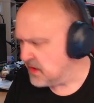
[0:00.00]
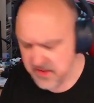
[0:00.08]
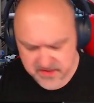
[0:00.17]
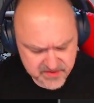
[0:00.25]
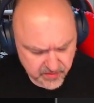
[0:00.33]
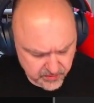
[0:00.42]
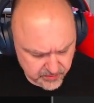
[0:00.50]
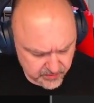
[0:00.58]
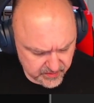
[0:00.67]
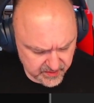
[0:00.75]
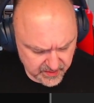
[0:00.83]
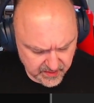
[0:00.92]
So
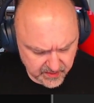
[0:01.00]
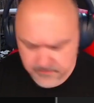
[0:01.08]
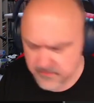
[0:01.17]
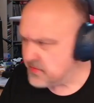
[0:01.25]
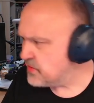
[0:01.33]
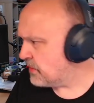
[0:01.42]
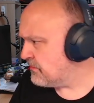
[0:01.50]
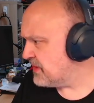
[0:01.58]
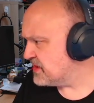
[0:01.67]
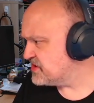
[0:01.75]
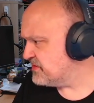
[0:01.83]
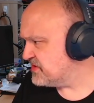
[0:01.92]
not
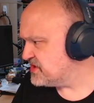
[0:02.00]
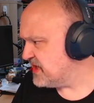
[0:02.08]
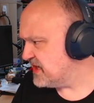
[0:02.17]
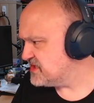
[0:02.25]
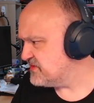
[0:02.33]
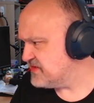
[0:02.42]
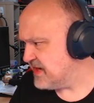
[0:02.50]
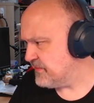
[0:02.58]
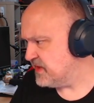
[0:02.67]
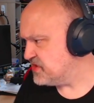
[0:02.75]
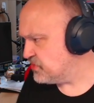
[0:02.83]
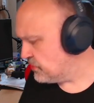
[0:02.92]
much of a chance of
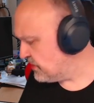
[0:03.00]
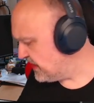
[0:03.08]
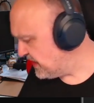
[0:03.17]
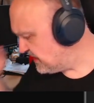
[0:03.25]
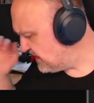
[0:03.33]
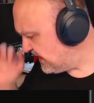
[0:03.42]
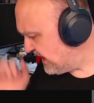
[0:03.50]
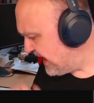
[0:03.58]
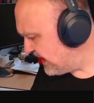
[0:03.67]
damage or anything at